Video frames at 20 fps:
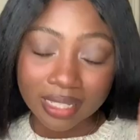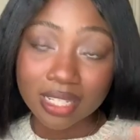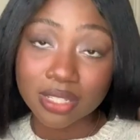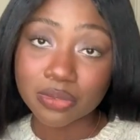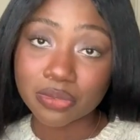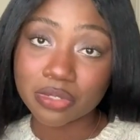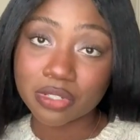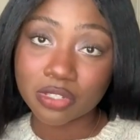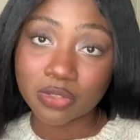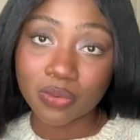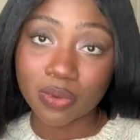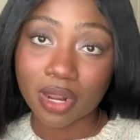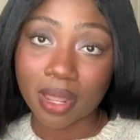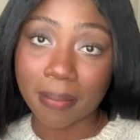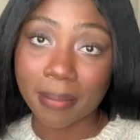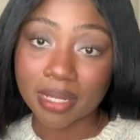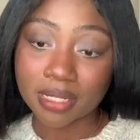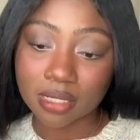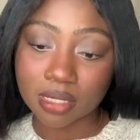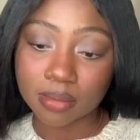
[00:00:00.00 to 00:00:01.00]
This one is the one I
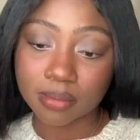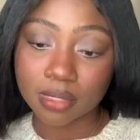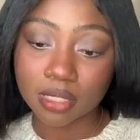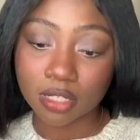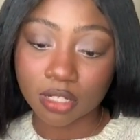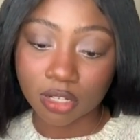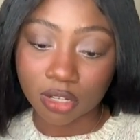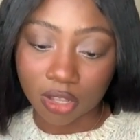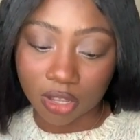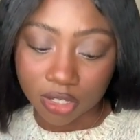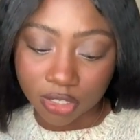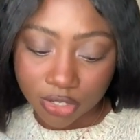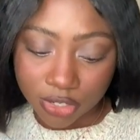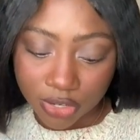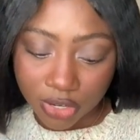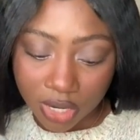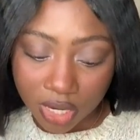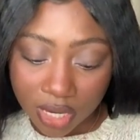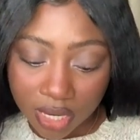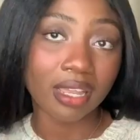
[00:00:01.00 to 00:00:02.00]
messed up in the
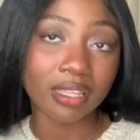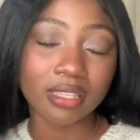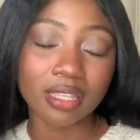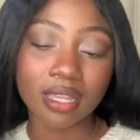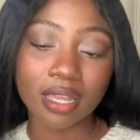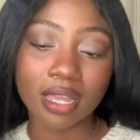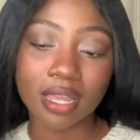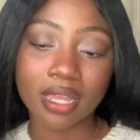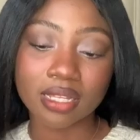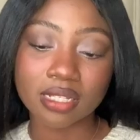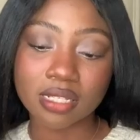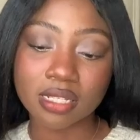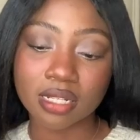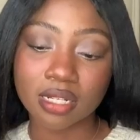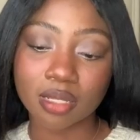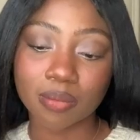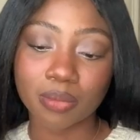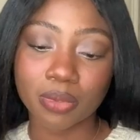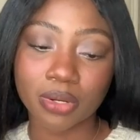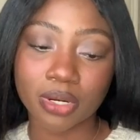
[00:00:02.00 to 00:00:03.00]
laundry. I think I
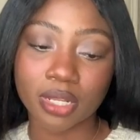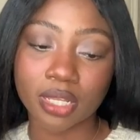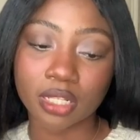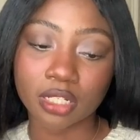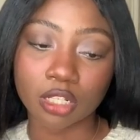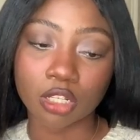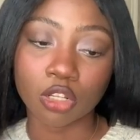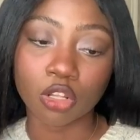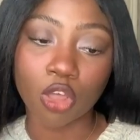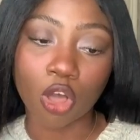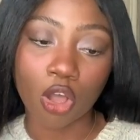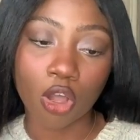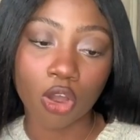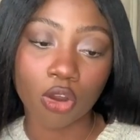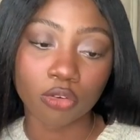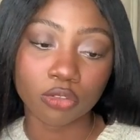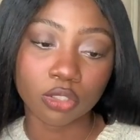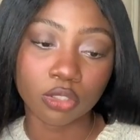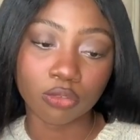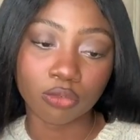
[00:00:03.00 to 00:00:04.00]
accidentally put it in the, long,
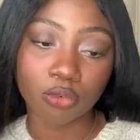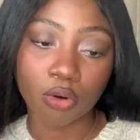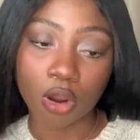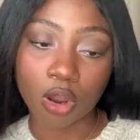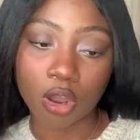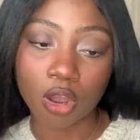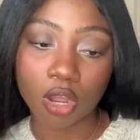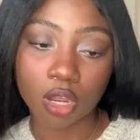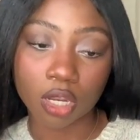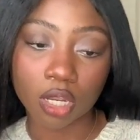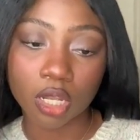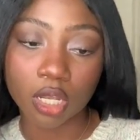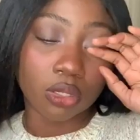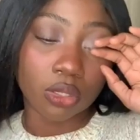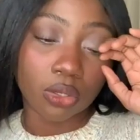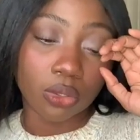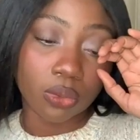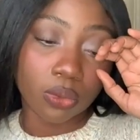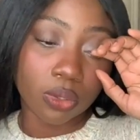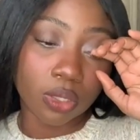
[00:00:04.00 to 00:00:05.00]
the wrong
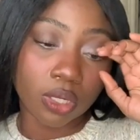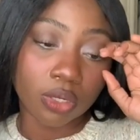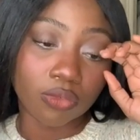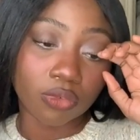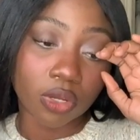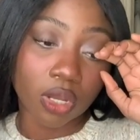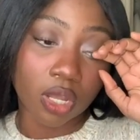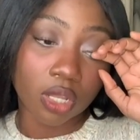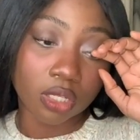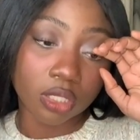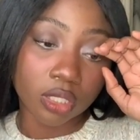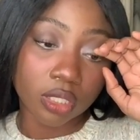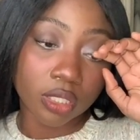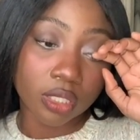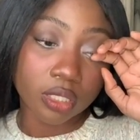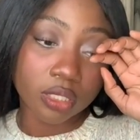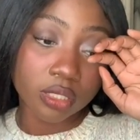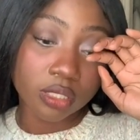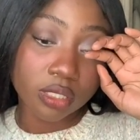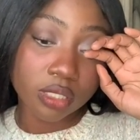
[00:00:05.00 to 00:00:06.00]
load of
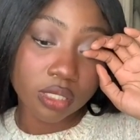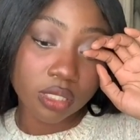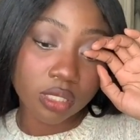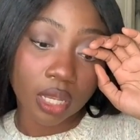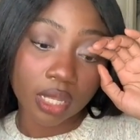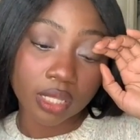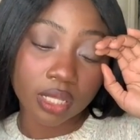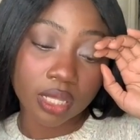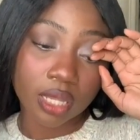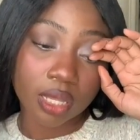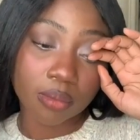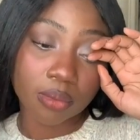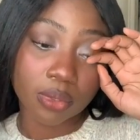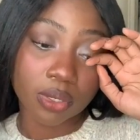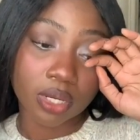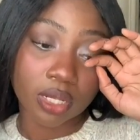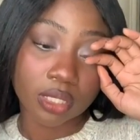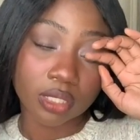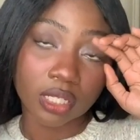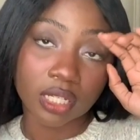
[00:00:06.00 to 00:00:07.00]
colors. I think I
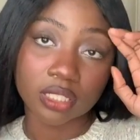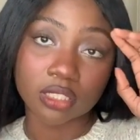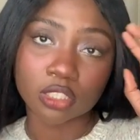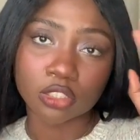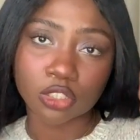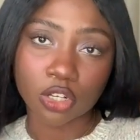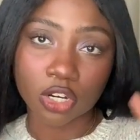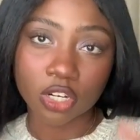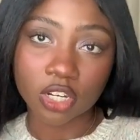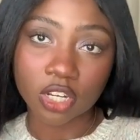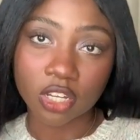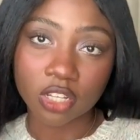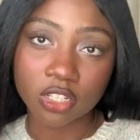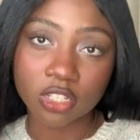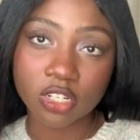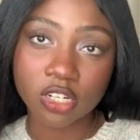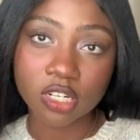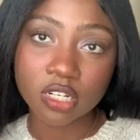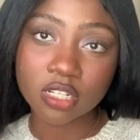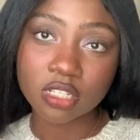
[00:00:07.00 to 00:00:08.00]
put it in like the dark
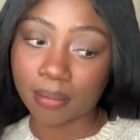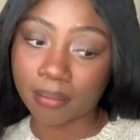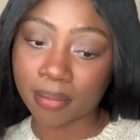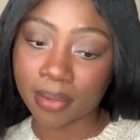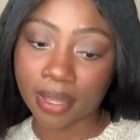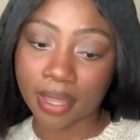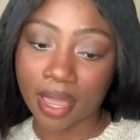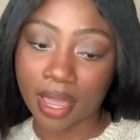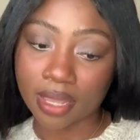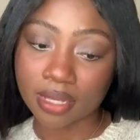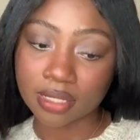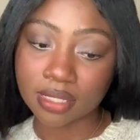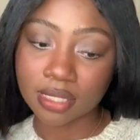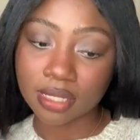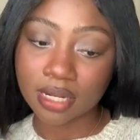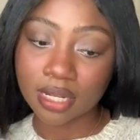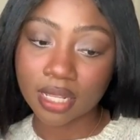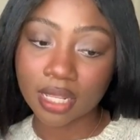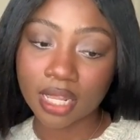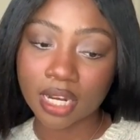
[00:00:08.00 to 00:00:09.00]
colors by
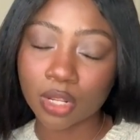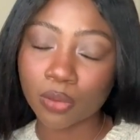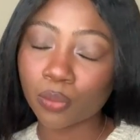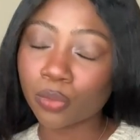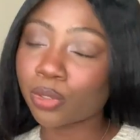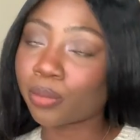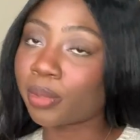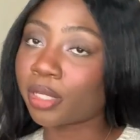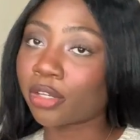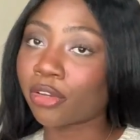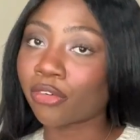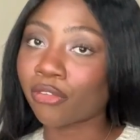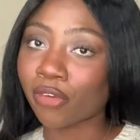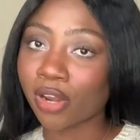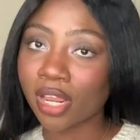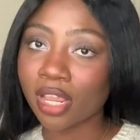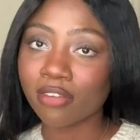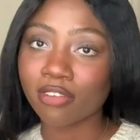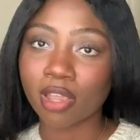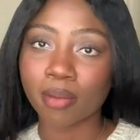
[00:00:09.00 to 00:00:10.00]
accident, and it would have been
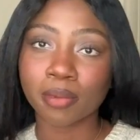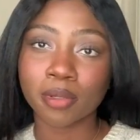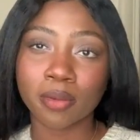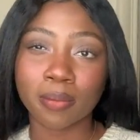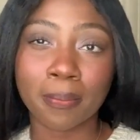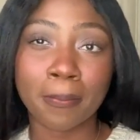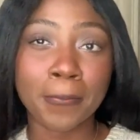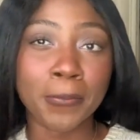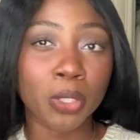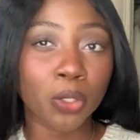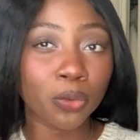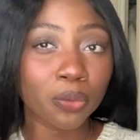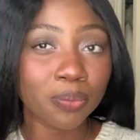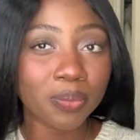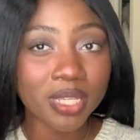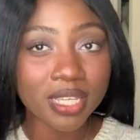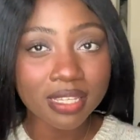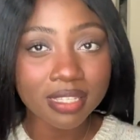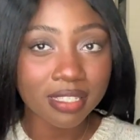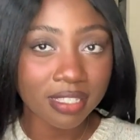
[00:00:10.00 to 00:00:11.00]
great if I put both
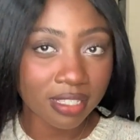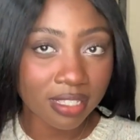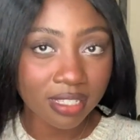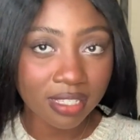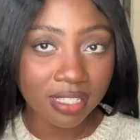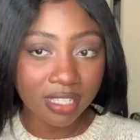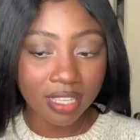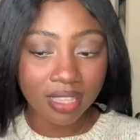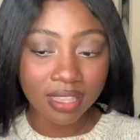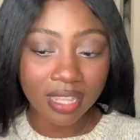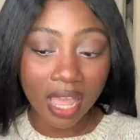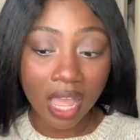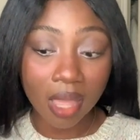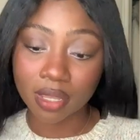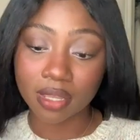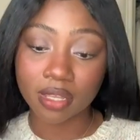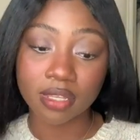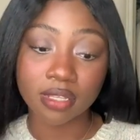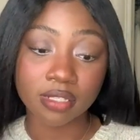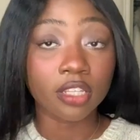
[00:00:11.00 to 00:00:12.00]
pieces in that,
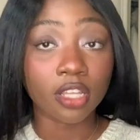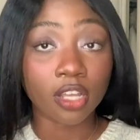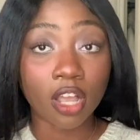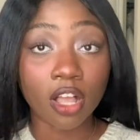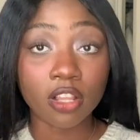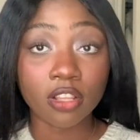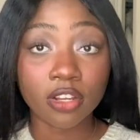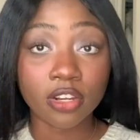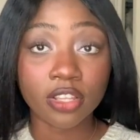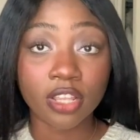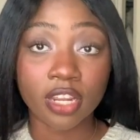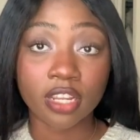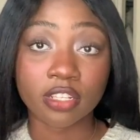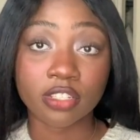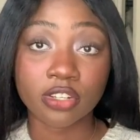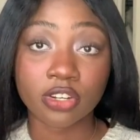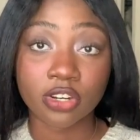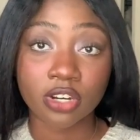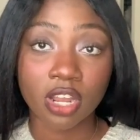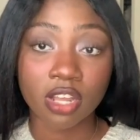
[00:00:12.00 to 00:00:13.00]
because the color that it
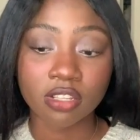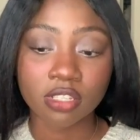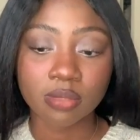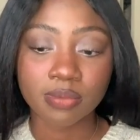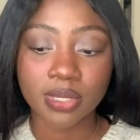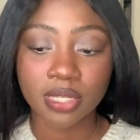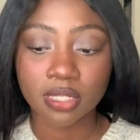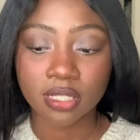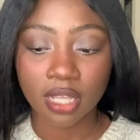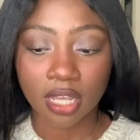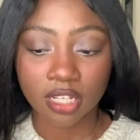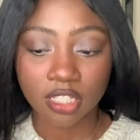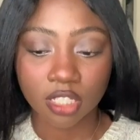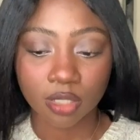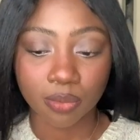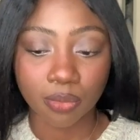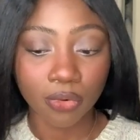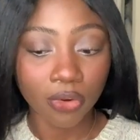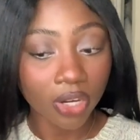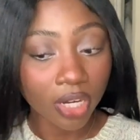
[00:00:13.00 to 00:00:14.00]
turned out to be is actually
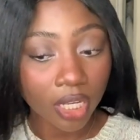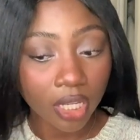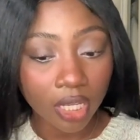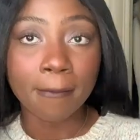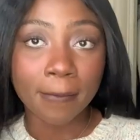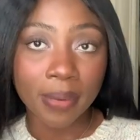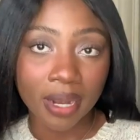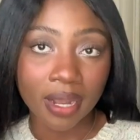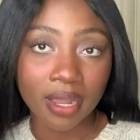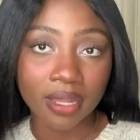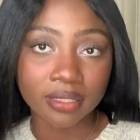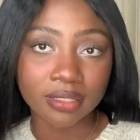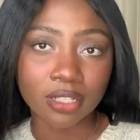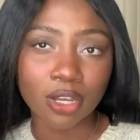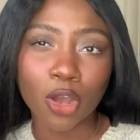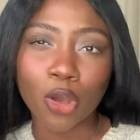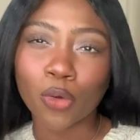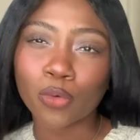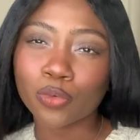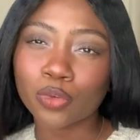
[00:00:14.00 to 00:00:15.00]
pretty, but
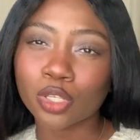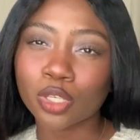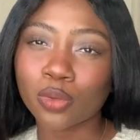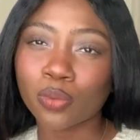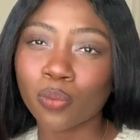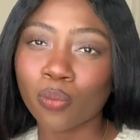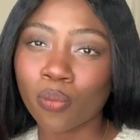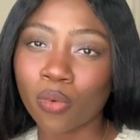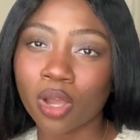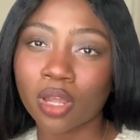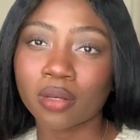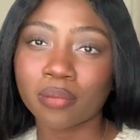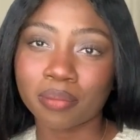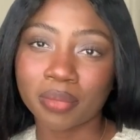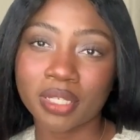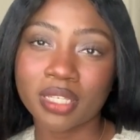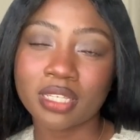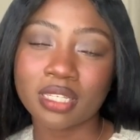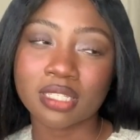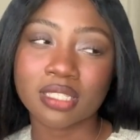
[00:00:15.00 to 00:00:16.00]
only one
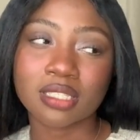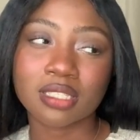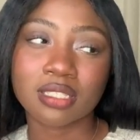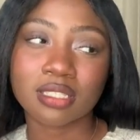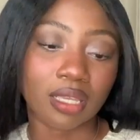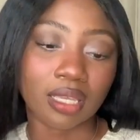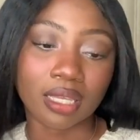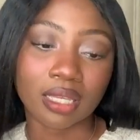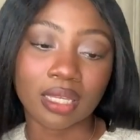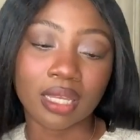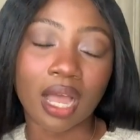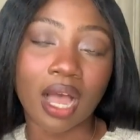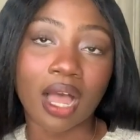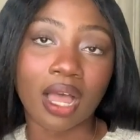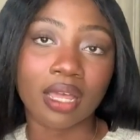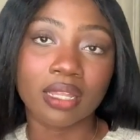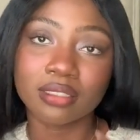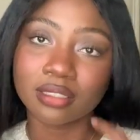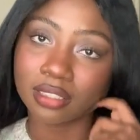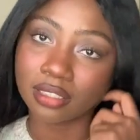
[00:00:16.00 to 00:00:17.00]
piece
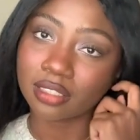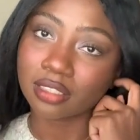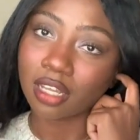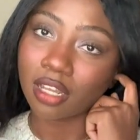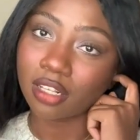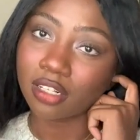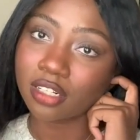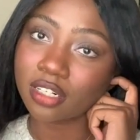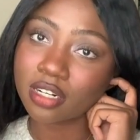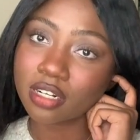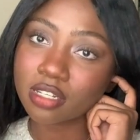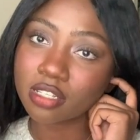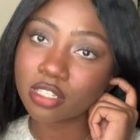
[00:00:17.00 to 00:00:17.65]
got discolored.